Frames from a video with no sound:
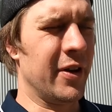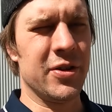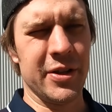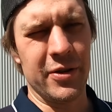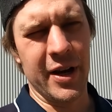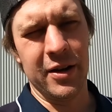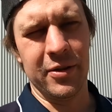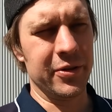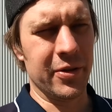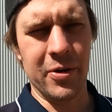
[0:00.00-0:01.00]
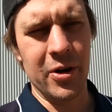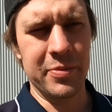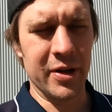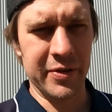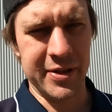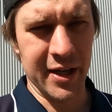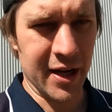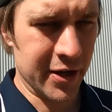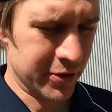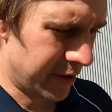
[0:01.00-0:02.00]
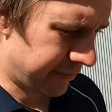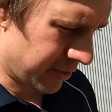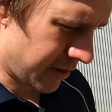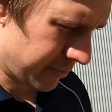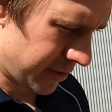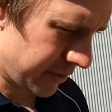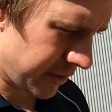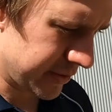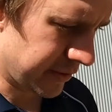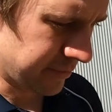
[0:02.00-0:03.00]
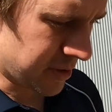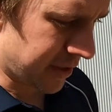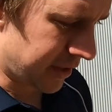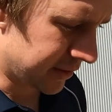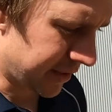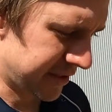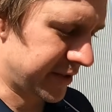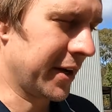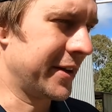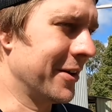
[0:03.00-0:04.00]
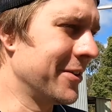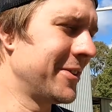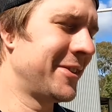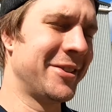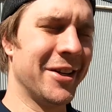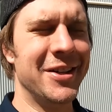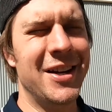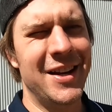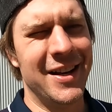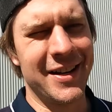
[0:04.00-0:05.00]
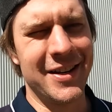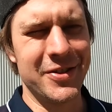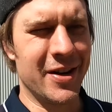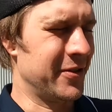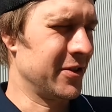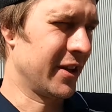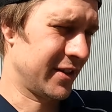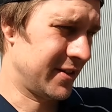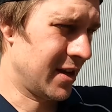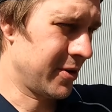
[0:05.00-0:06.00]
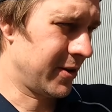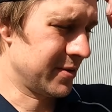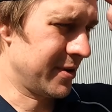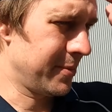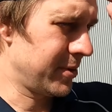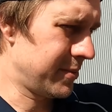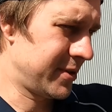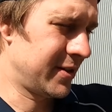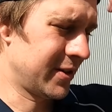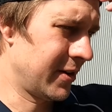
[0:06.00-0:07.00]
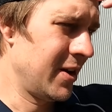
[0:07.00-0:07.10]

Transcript: Eventually I'll get it on the road, but obviously I can't drive for quite a while because of my latest diagnosis. So I can't drive until like December because of my epilepsy. So